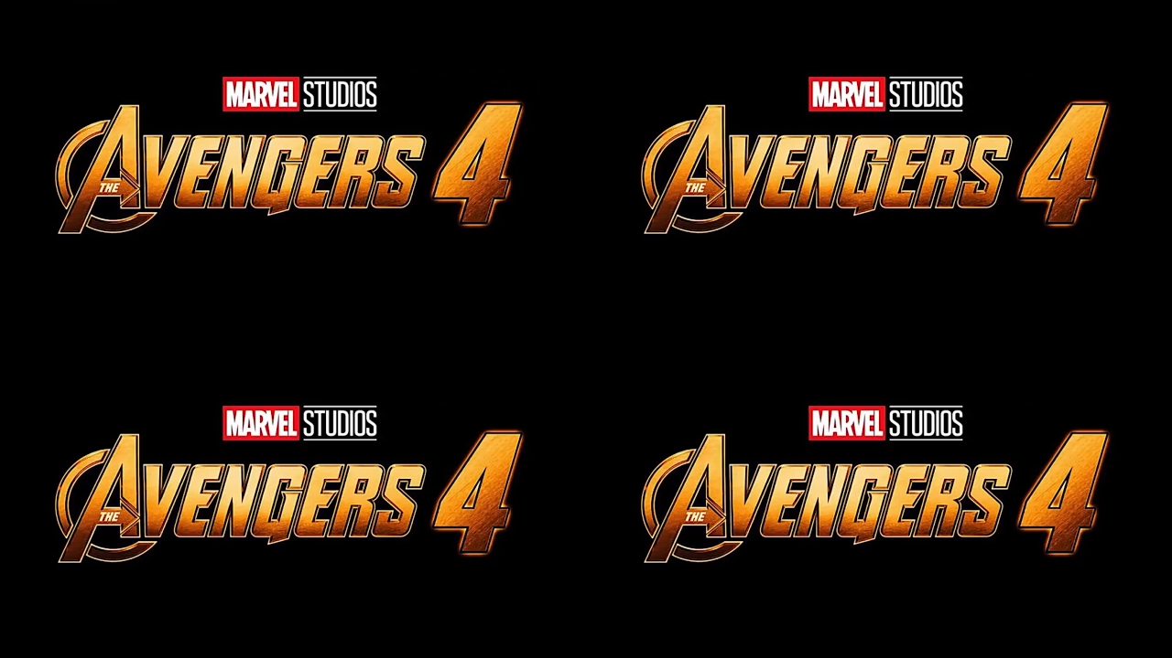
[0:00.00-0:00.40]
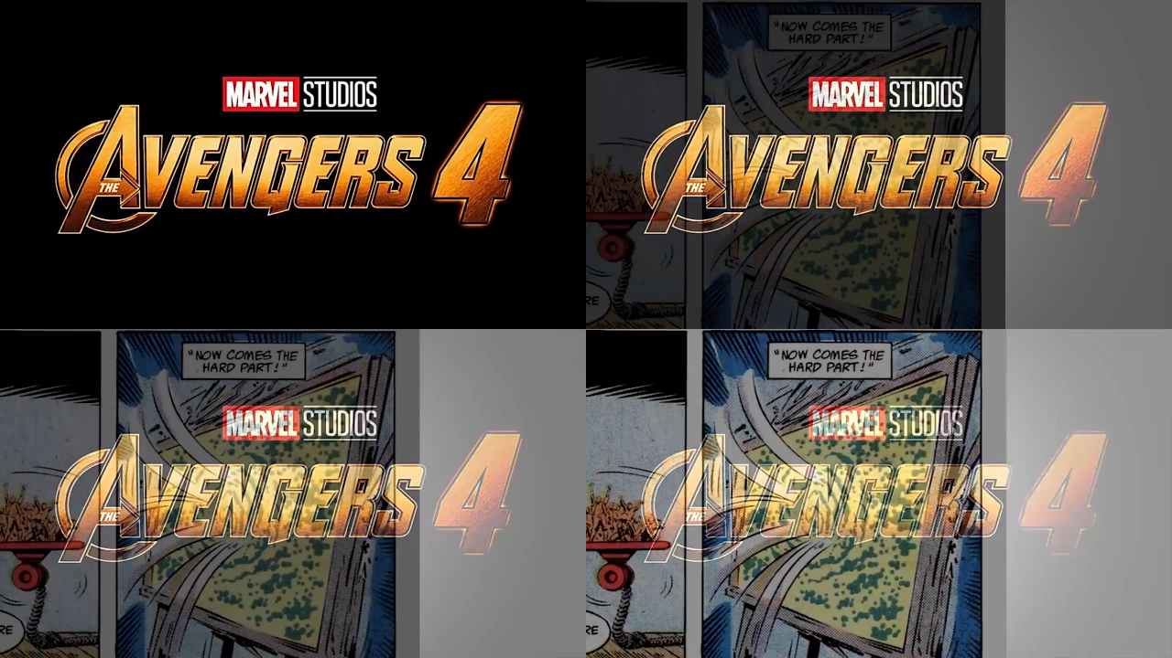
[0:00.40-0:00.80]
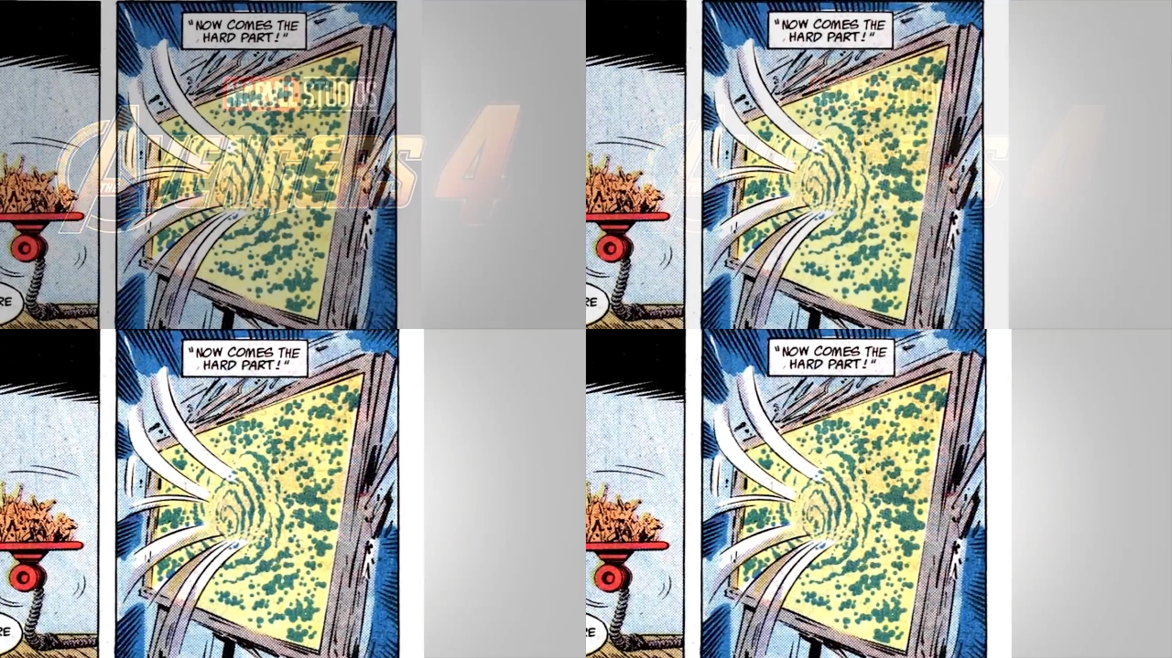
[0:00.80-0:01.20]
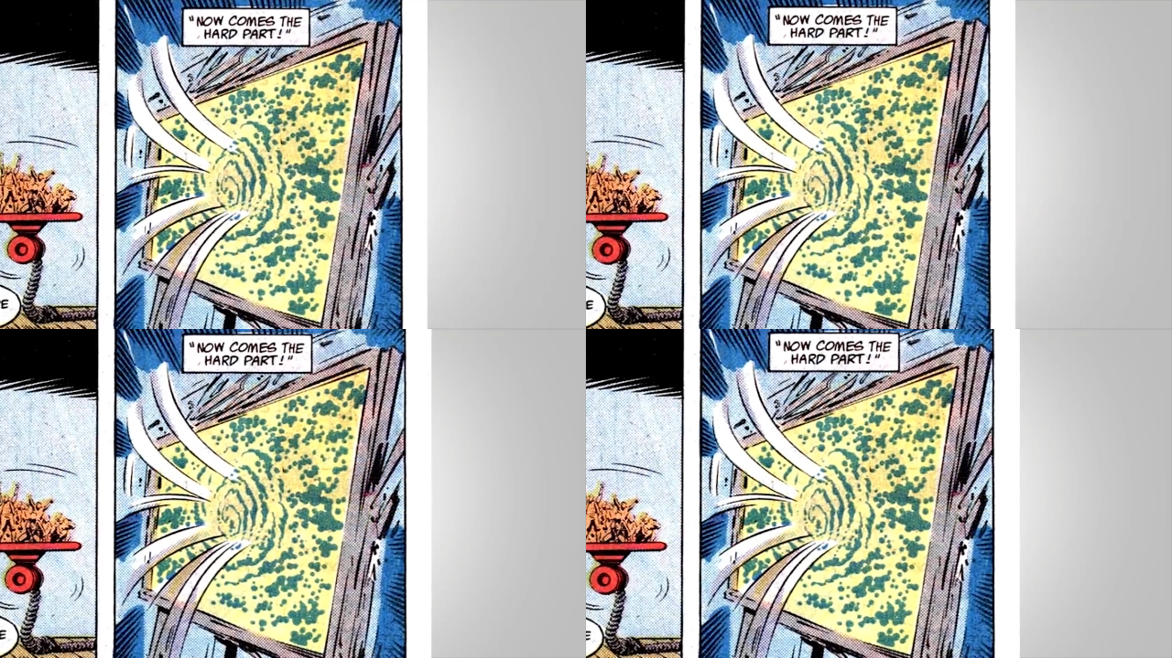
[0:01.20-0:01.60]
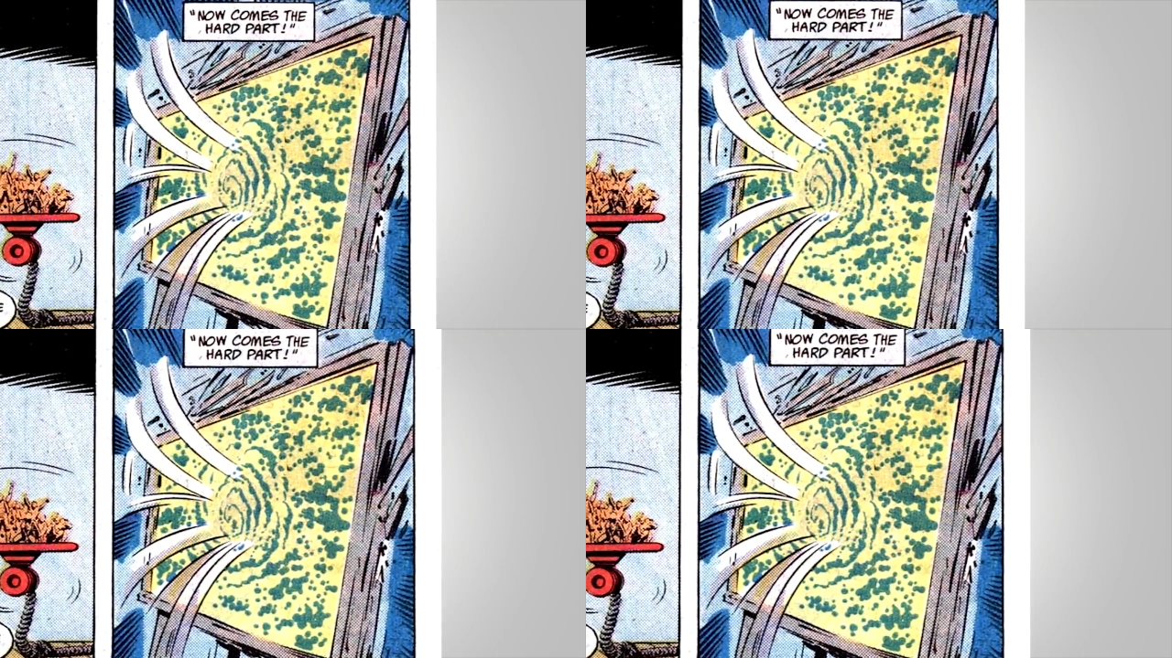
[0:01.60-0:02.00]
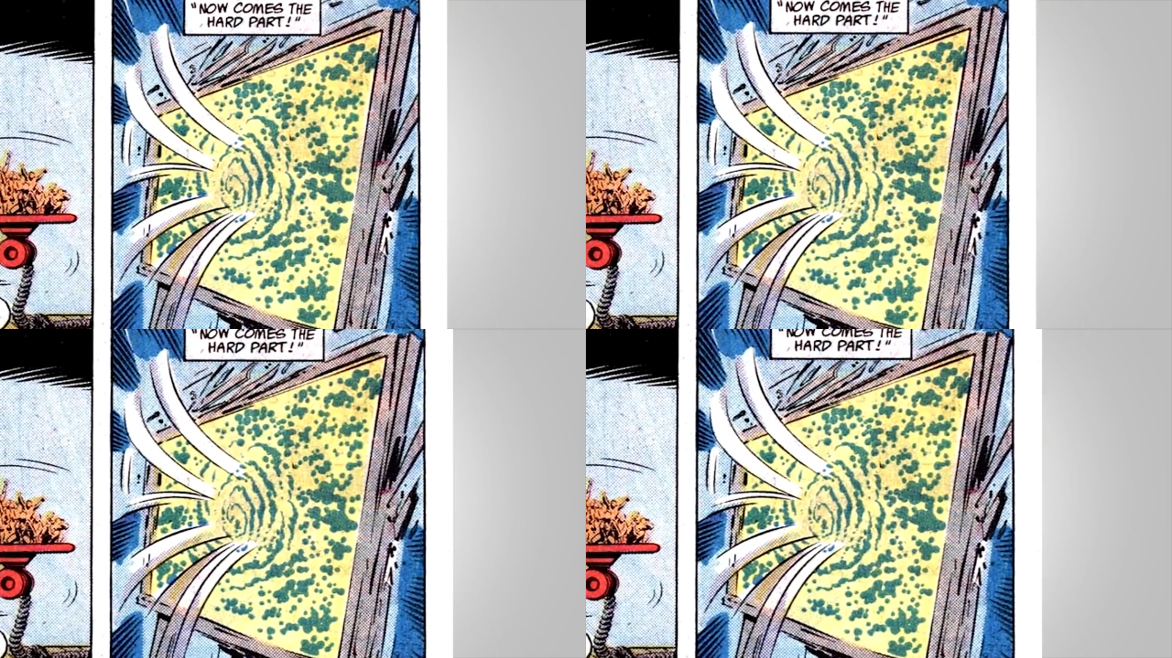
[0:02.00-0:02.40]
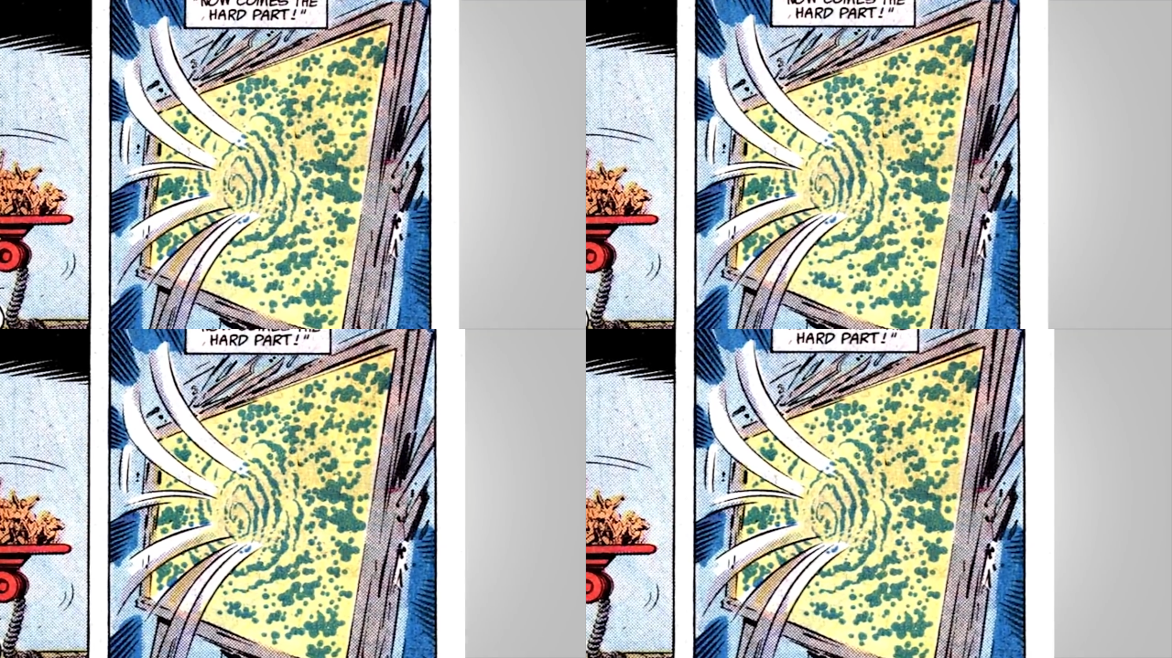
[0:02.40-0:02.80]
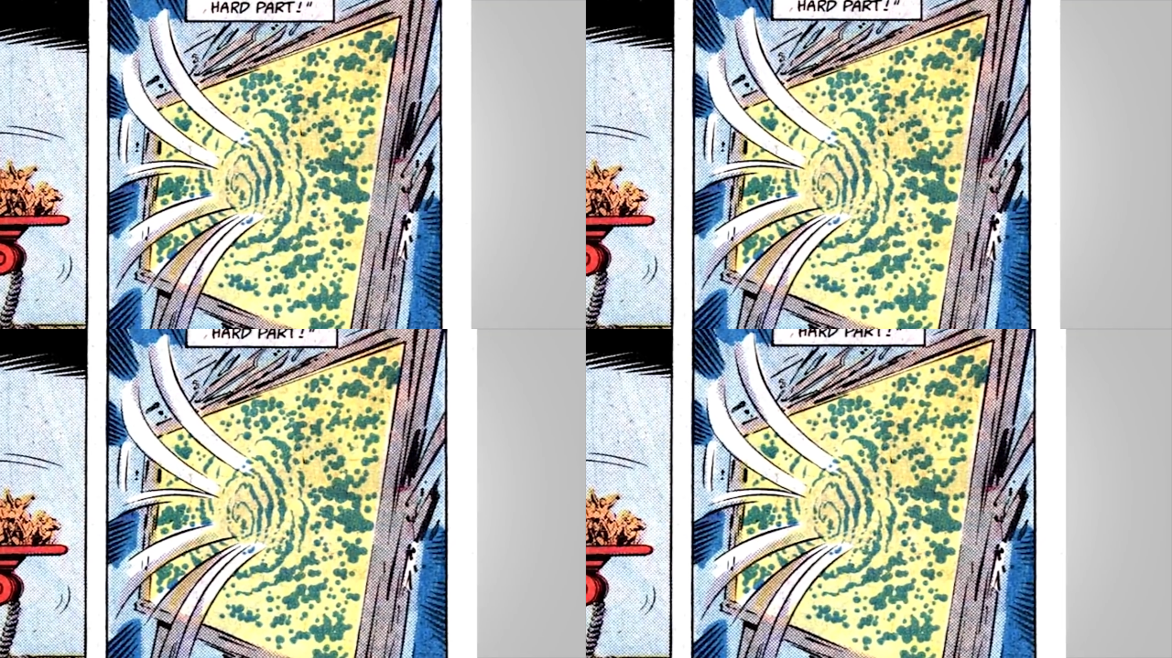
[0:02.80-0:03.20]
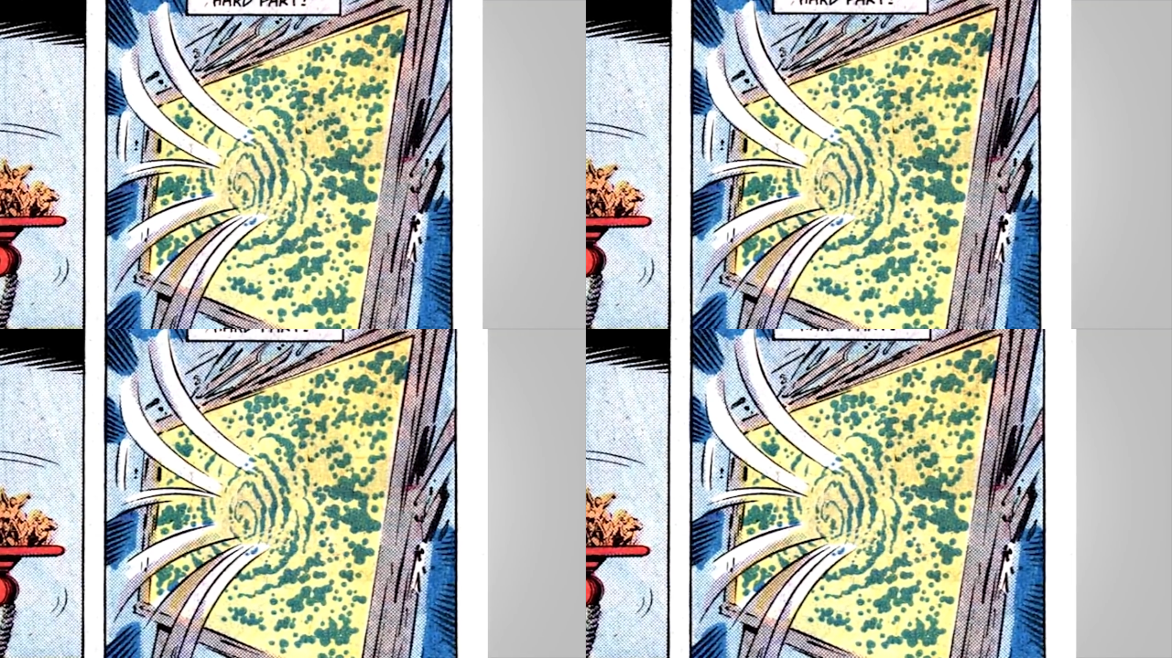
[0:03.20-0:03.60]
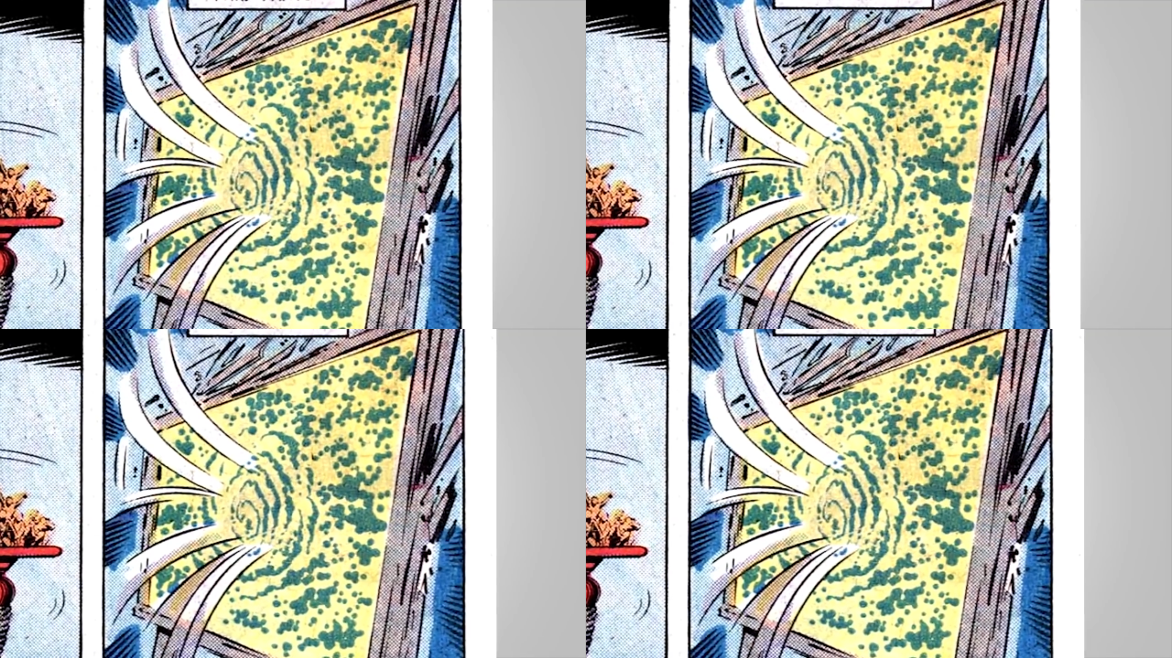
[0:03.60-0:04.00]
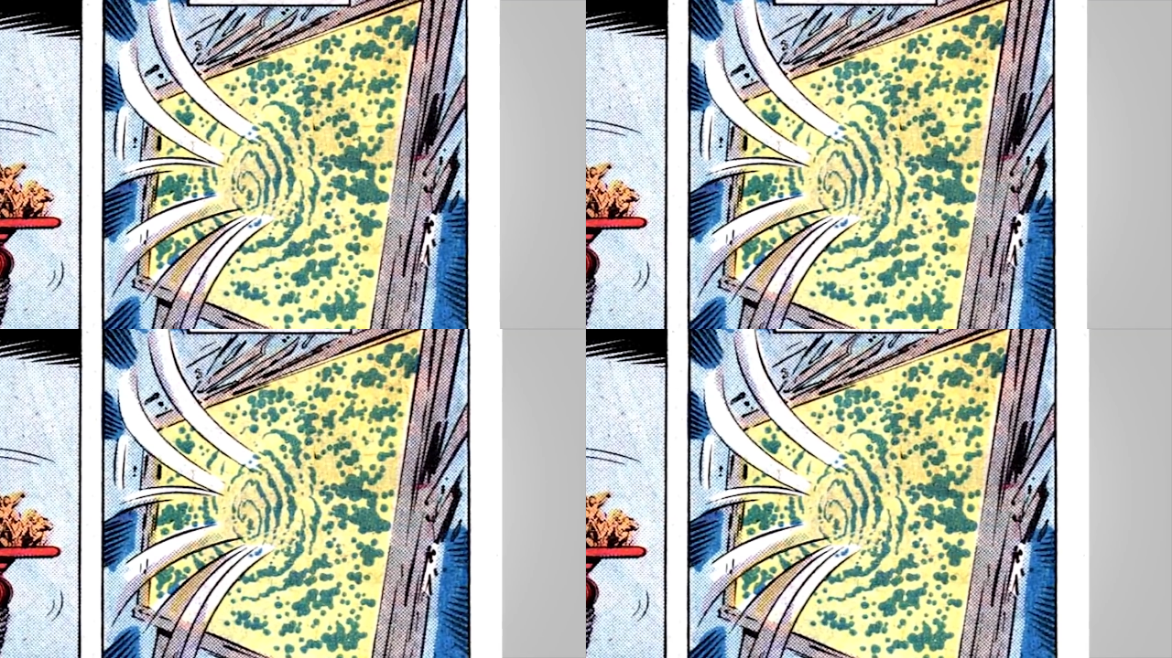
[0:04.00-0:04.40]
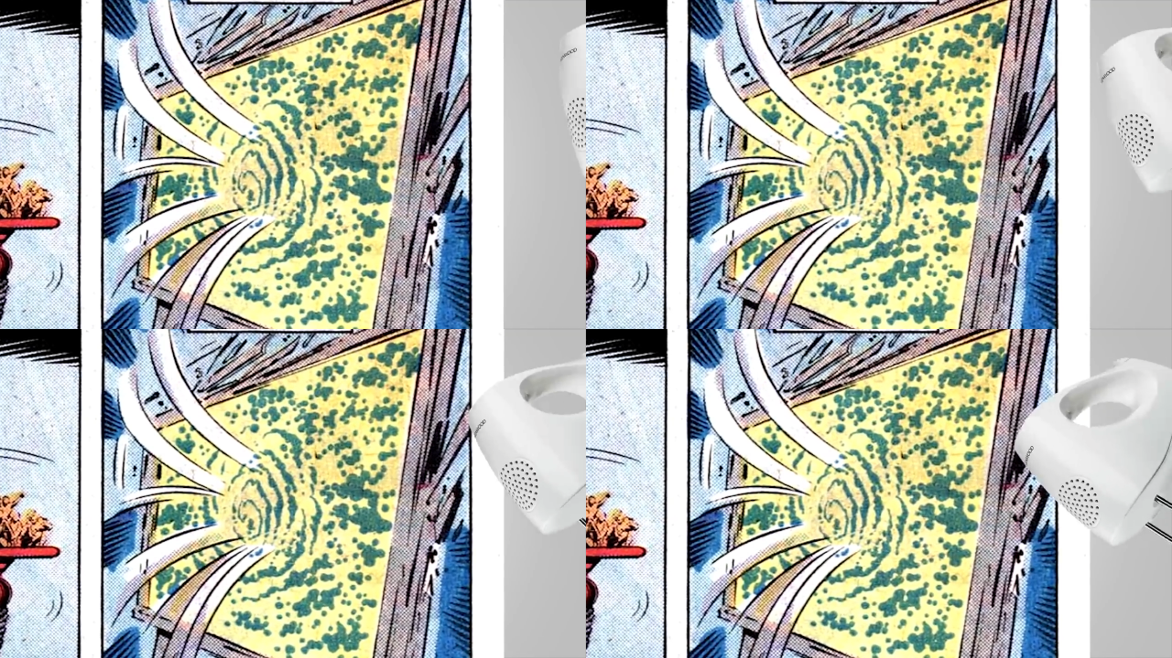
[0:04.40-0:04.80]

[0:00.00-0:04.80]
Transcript: [unreadable: no face in view]